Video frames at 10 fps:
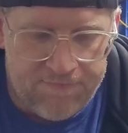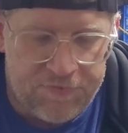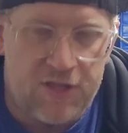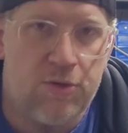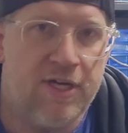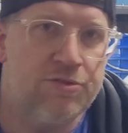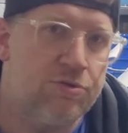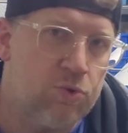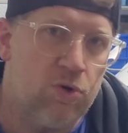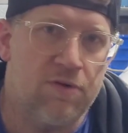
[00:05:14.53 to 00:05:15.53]
A little extra
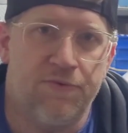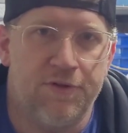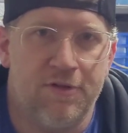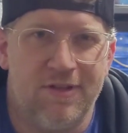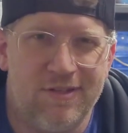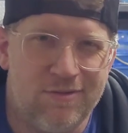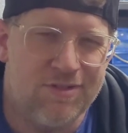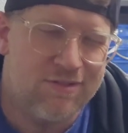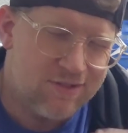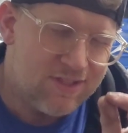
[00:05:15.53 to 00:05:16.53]
torque for the little
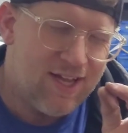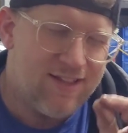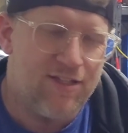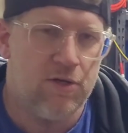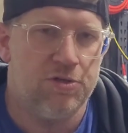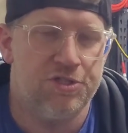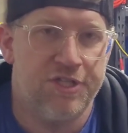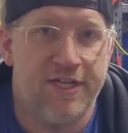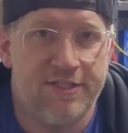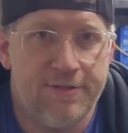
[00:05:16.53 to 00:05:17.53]
slightly larger
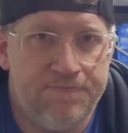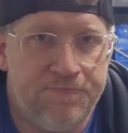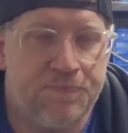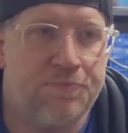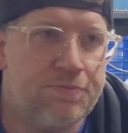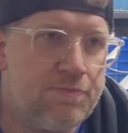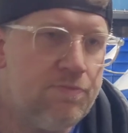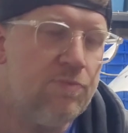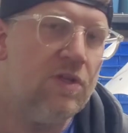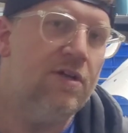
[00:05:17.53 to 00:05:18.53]
chassis.
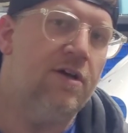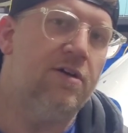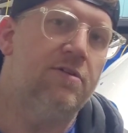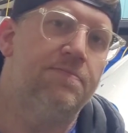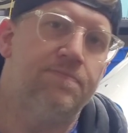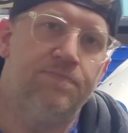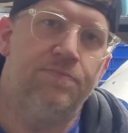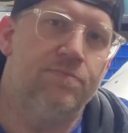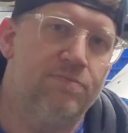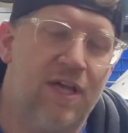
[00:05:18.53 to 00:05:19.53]

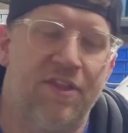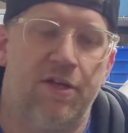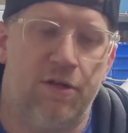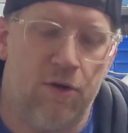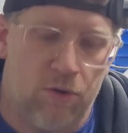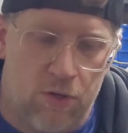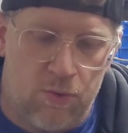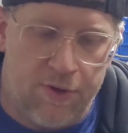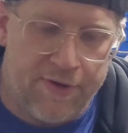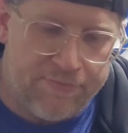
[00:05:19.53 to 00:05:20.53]
I think it'll go a long way.